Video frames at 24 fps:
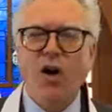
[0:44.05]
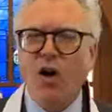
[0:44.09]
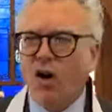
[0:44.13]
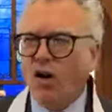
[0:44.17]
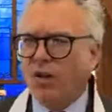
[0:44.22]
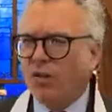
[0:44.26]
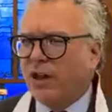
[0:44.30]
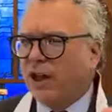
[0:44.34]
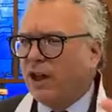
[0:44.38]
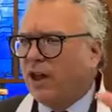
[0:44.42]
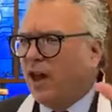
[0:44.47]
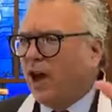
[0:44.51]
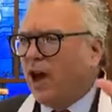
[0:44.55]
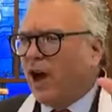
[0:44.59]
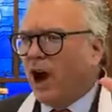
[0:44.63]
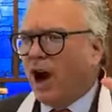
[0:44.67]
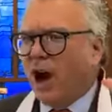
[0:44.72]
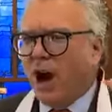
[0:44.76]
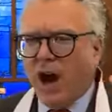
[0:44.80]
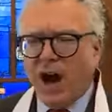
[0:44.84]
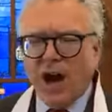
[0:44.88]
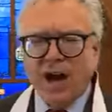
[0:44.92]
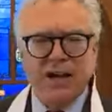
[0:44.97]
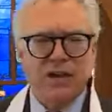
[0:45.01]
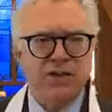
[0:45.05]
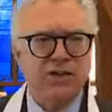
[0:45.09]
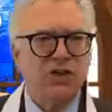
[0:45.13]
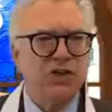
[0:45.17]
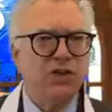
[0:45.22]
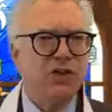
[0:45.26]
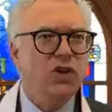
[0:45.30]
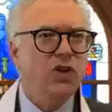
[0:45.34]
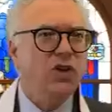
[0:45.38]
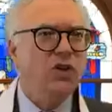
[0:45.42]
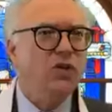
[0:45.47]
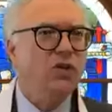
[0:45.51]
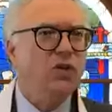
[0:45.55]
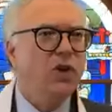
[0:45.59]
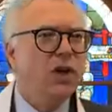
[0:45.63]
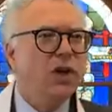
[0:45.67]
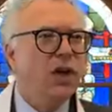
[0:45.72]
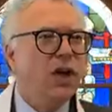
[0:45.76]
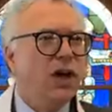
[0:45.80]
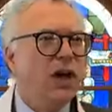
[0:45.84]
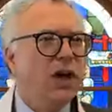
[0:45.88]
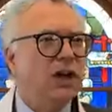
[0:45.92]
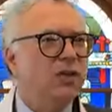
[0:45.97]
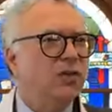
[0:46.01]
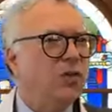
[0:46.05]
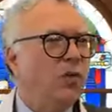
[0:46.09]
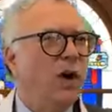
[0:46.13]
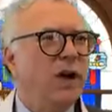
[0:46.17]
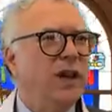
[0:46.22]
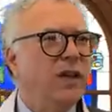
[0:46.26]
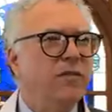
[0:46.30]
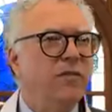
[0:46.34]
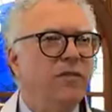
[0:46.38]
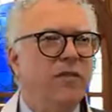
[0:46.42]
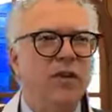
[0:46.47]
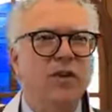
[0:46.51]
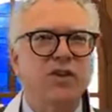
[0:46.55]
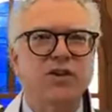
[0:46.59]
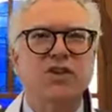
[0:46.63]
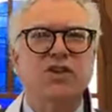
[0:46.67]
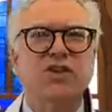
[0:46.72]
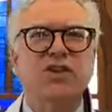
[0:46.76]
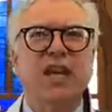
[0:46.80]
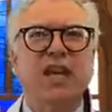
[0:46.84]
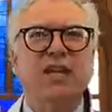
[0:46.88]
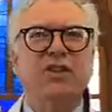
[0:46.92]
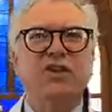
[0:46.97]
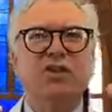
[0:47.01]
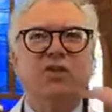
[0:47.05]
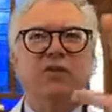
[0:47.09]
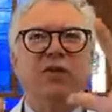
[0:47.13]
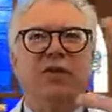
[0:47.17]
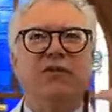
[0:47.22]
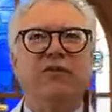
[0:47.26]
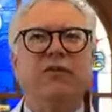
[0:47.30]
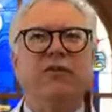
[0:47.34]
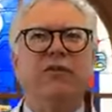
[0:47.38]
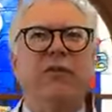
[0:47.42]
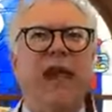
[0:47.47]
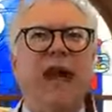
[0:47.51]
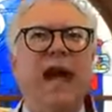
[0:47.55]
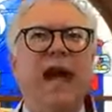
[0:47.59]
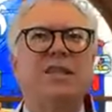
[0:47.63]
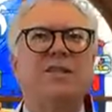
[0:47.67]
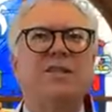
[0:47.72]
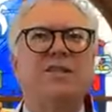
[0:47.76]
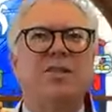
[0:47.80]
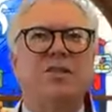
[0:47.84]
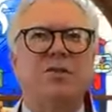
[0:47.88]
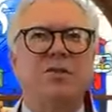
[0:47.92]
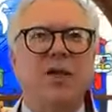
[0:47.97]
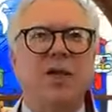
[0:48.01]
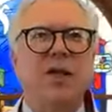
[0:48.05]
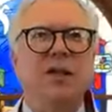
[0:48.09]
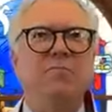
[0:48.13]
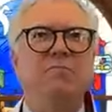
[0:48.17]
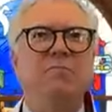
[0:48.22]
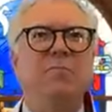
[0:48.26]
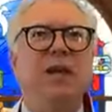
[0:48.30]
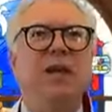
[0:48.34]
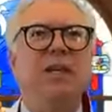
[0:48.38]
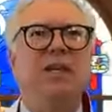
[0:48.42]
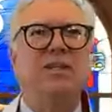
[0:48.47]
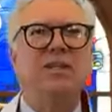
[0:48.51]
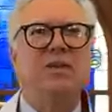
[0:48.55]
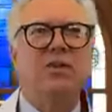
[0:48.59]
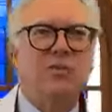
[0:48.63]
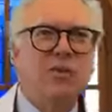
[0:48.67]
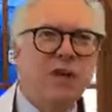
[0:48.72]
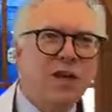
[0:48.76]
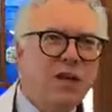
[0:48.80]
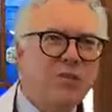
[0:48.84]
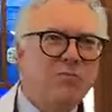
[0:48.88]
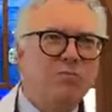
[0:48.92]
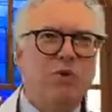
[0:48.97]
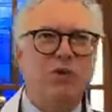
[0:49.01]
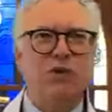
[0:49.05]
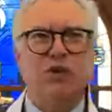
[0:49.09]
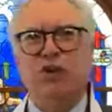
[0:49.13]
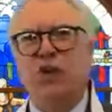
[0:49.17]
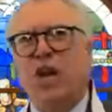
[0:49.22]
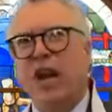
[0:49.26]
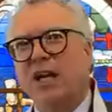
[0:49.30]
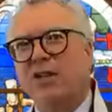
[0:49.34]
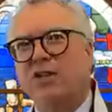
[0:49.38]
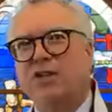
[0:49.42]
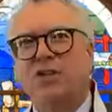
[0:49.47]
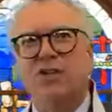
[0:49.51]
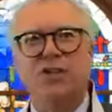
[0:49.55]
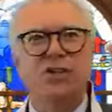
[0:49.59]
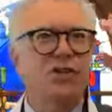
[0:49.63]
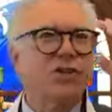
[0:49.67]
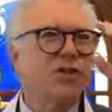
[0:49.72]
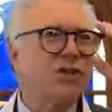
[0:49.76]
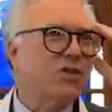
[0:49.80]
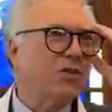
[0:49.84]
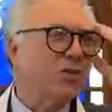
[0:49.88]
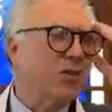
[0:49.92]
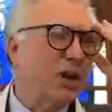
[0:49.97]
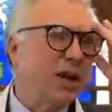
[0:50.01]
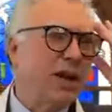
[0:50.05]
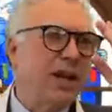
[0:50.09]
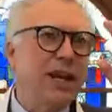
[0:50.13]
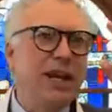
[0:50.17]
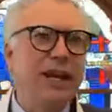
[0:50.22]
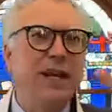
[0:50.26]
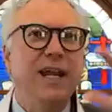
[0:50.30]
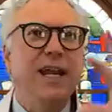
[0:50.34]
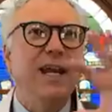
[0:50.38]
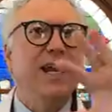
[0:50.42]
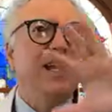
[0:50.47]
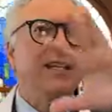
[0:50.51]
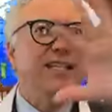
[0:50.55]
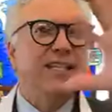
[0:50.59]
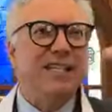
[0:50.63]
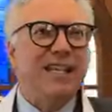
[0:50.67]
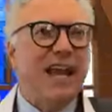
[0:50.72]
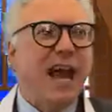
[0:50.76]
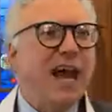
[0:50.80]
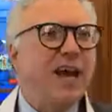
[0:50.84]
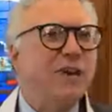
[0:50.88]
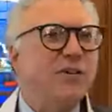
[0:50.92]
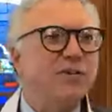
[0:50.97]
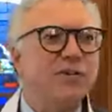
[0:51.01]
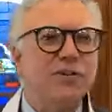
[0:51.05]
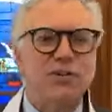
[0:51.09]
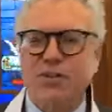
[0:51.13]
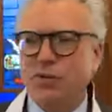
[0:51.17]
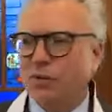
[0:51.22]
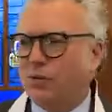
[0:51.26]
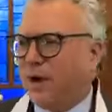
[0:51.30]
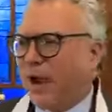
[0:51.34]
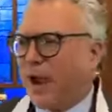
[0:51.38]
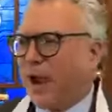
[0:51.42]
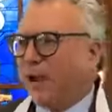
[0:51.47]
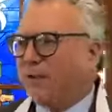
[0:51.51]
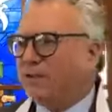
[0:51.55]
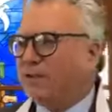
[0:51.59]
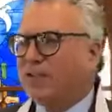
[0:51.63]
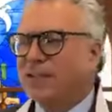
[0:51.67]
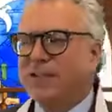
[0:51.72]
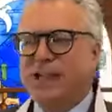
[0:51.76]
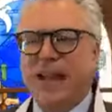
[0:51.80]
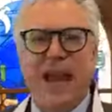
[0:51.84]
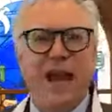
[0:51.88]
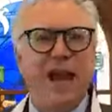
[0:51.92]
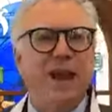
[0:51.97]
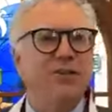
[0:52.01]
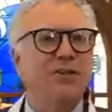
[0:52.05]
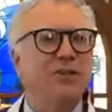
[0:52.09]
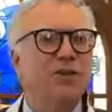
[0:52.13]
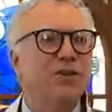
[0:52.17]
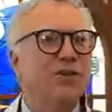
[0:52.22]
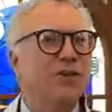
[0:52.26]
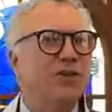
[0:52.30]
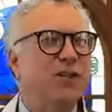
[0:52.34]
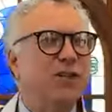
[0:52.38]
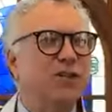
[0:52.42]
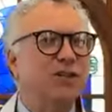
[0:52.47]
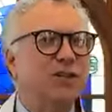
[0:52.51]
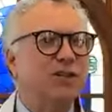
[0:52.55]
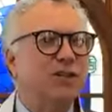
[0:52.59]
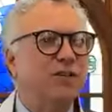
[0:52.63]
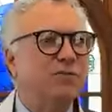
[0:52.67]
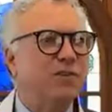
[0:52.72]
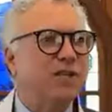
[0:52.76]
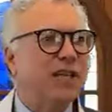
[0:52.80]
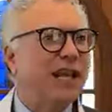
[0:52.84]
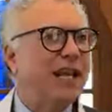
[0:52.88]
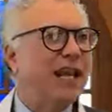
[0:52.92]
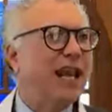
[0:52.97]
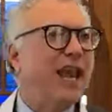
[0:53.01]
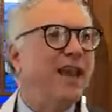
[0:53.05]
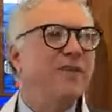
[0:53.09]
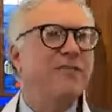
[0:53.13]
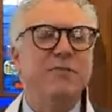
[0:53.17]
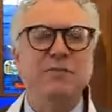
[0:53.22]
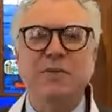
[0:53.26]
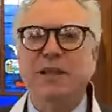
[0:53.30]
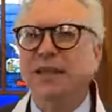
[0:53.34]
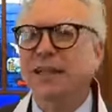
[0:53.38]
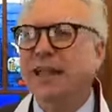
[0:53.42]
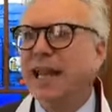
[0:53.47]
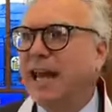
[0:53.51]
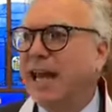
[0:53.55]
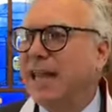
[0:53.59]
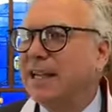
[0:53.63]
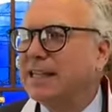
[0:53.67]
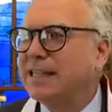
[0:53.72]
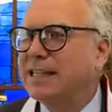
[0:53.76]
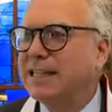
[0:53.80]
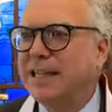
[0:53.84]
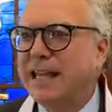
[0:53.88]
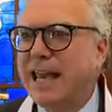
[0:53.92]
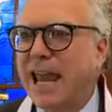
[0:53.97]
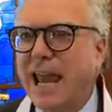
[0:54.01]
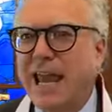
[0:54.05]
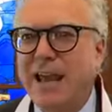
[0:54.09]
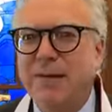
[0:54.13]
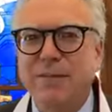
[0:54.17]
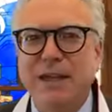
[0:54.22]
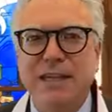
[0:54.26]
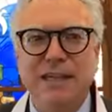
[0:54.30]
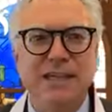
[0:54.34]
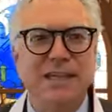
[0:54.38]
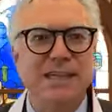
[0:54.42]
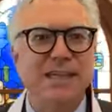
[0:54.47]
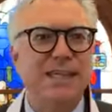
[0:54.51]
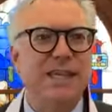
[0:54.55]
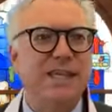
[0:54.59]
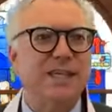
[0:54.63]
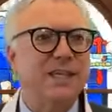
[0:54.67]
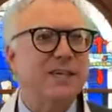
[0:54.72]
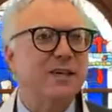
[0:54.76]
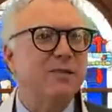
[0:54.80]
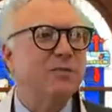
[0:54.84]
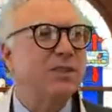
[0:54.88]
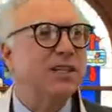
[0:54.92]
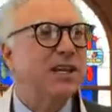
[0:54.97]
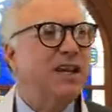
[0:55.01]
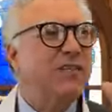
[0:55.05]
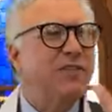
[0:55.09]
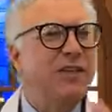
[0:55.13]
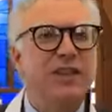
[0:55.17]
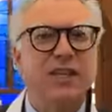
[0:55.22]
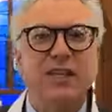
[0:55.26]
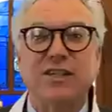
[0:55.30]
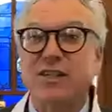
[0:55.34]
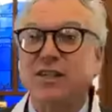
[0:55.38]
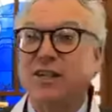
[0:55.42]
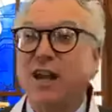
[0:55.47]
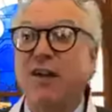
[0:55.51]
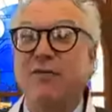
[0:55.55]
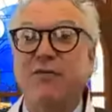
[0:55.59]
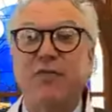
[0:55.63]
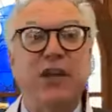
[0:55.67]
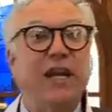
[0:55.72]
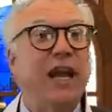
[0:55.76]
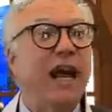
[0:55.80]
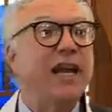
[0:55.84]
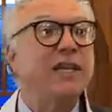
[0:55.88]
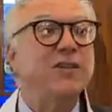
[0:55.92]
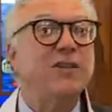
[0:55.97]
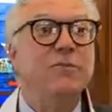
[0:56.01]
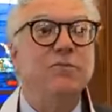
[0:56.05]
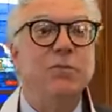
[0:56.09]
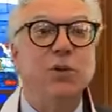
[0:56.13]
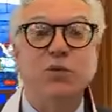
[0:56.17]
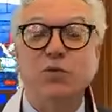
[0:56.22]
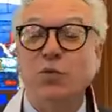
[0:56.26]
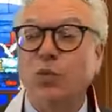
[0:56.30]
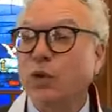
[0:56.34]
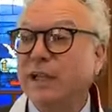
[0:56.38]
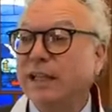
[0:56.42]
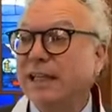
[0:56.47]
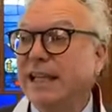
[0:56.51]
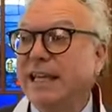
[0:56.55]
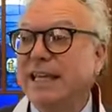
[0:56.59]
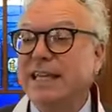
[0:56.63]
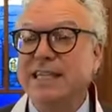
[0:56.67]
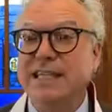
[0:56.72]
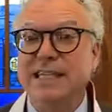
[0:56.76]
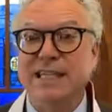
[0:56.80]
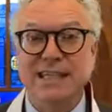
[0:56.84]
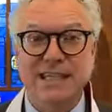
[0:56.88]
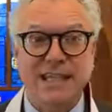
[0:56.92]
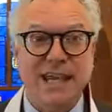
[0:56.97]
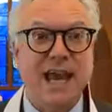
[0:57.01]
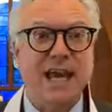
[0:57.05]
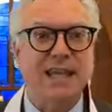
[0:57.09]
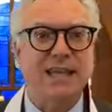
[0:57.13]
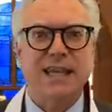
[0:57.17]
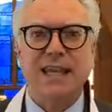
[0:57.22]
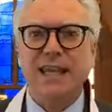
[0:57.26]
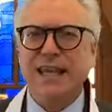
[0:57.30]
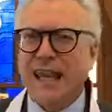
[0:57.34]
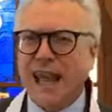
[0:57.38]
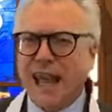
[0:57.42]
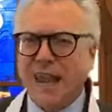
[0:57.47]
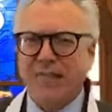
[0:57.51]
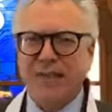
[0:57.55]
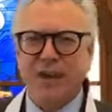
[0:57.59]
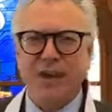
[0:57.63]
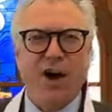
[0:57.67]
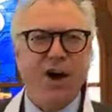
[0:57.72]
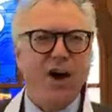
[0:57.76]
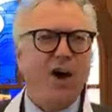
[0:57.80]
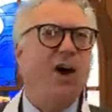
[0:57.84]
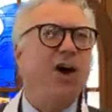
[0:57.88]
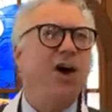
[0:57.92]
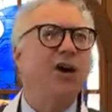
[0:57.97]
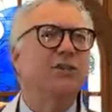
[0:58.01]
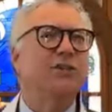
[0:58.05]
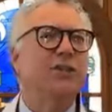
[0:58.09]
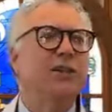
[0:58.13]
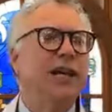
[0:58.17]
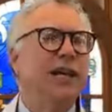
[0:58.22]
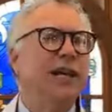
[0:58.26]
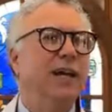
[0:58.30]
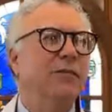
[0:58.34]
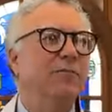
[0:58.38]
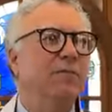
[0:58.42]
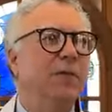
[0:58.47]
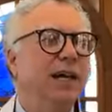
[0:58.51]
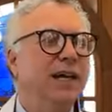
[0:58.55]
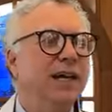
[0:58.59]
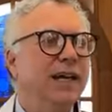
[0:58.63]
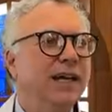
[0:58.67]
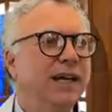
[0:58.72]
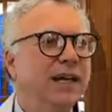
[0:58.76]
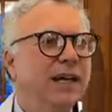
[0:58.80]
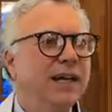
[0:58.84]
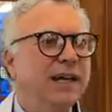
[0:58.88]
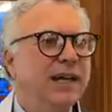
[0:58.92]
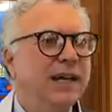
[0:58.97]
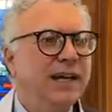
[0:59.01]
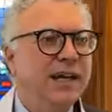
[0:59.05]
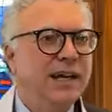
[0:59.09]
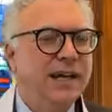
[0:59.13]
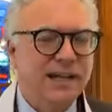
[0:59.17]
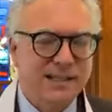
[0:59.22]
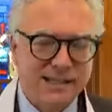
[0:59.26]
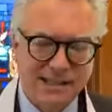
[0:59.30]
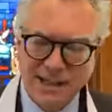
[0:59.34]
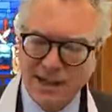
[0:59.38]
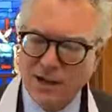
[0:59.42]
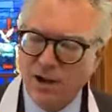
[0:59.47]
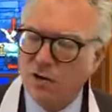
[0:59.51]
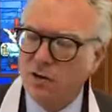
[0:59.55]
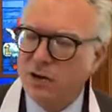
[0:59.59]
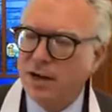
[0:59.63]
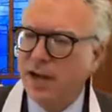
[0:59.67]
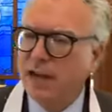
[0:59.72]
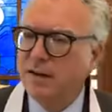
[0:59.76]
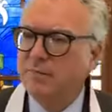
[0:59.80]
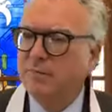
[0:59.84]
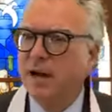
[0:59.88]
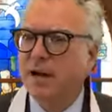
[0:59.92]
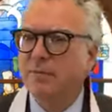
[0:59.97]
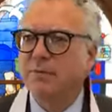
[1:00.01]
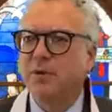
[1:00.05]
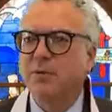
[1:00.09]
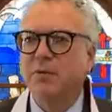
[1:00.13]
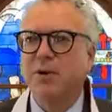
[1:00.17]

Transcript: All the hottest new uh, 21st century flat screen, big screen, projection screen, sound, surround sound systems. They gave him the latest gaming systems, even the stuff that hasn't been released yet. They gave it all to him. They say, okay,